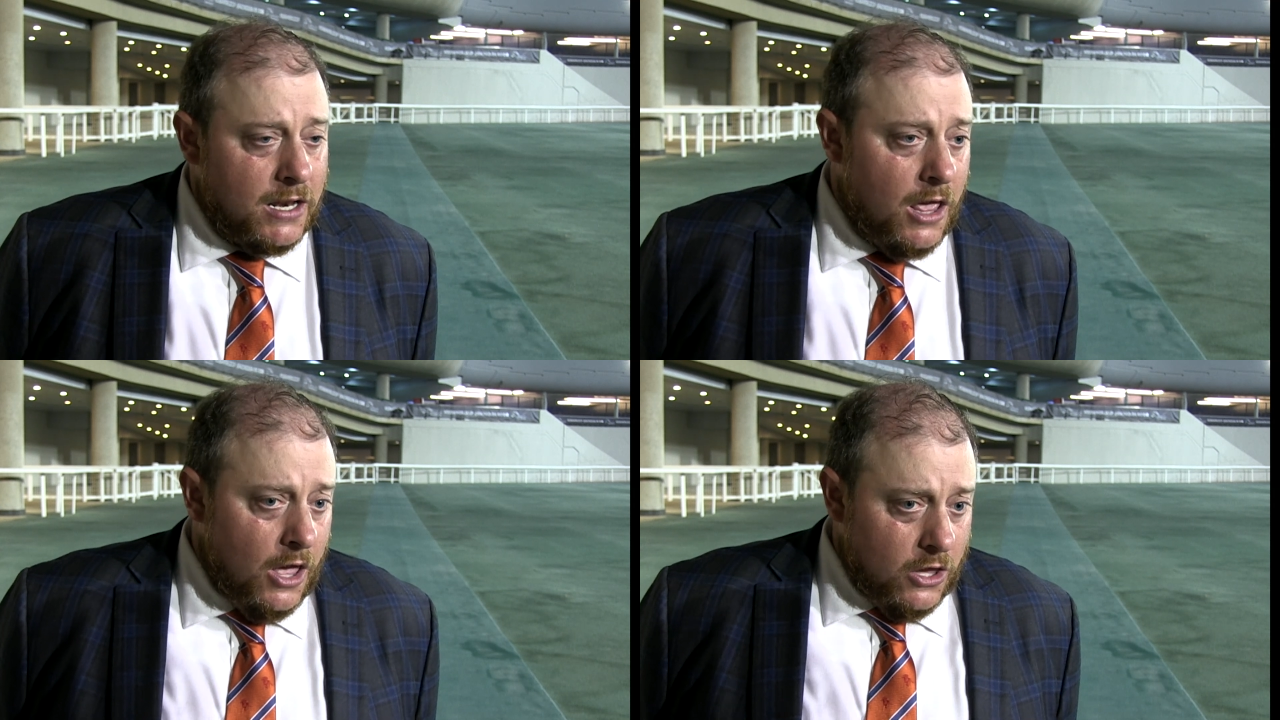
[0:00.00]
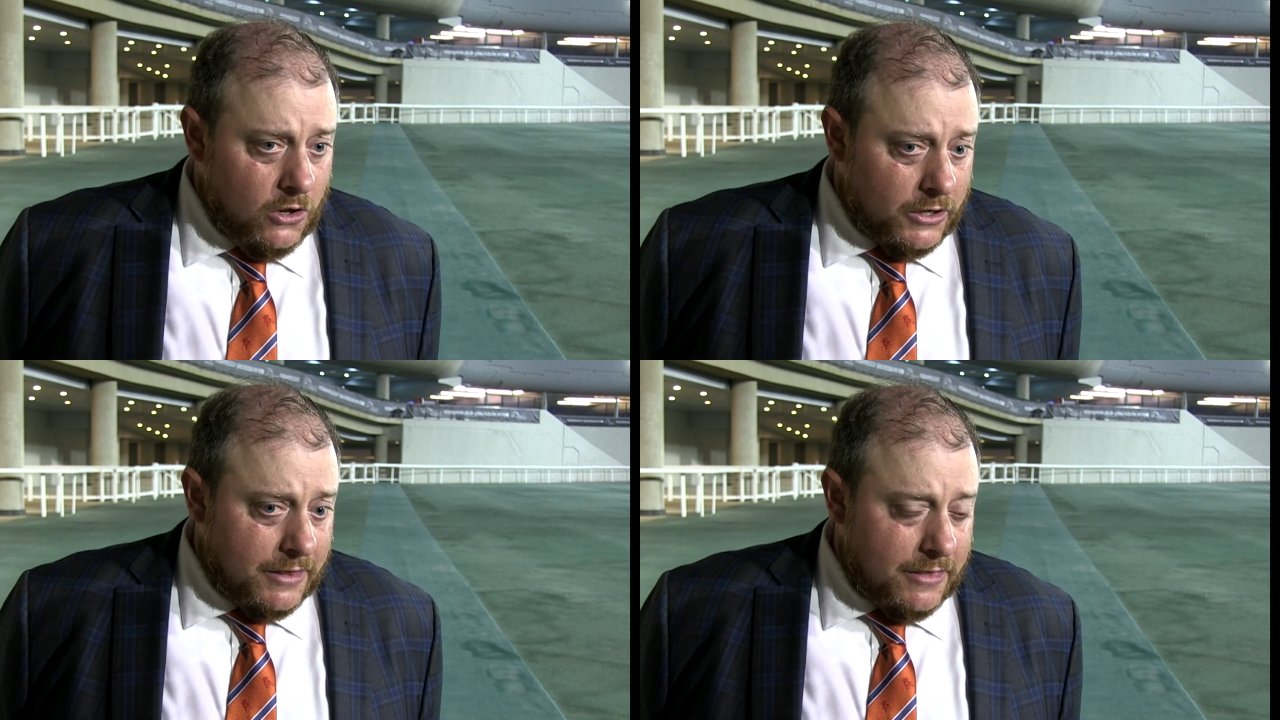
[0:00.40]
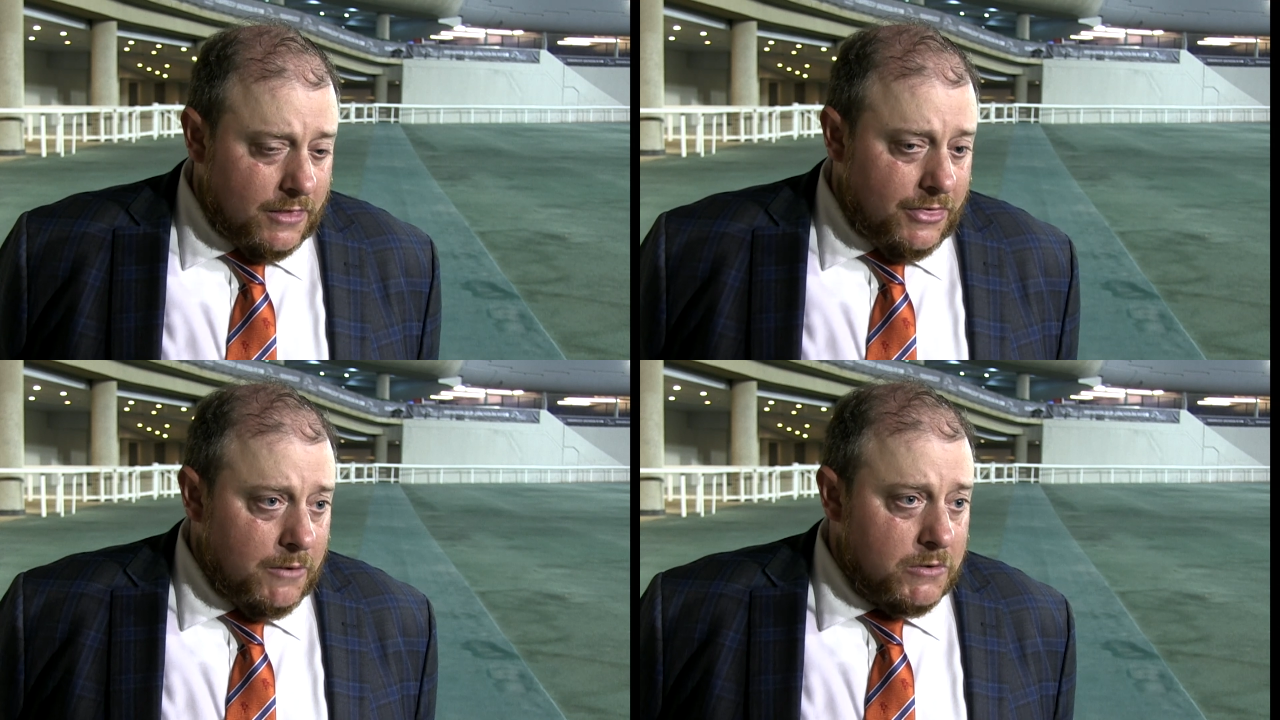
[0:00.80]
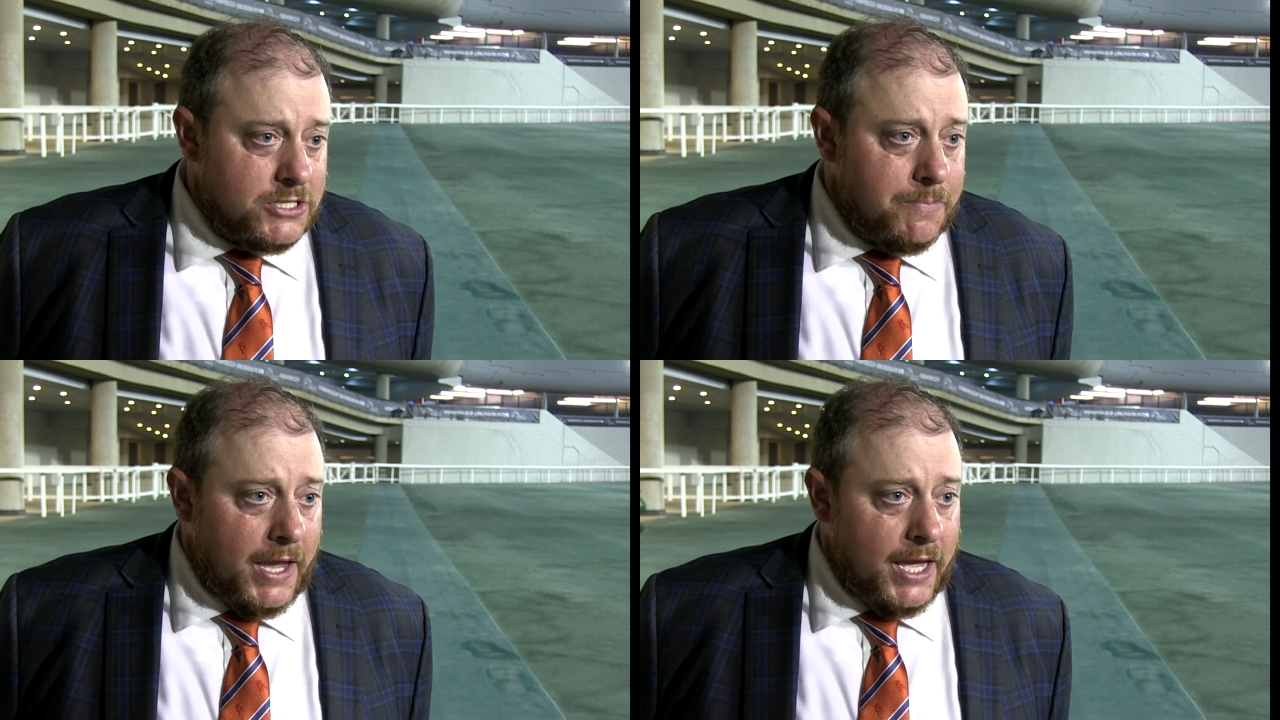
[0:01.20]
And you know, look, the, the, thing with
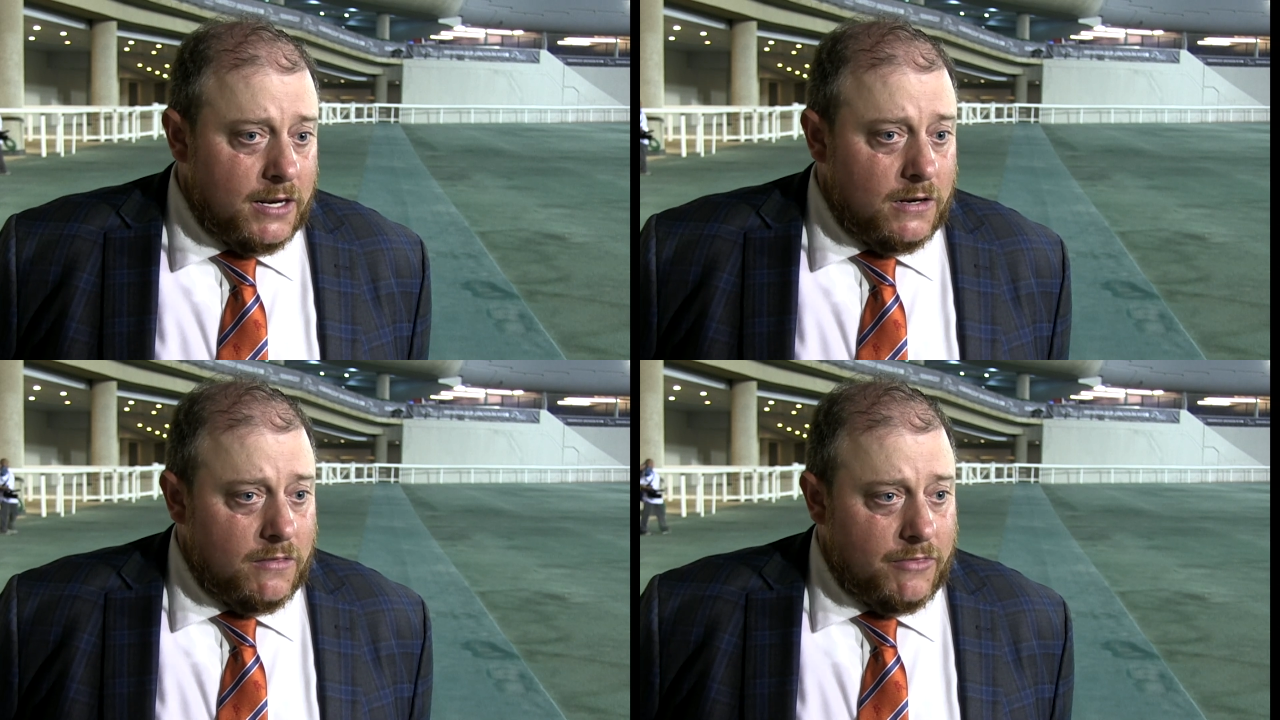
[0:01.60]
Japan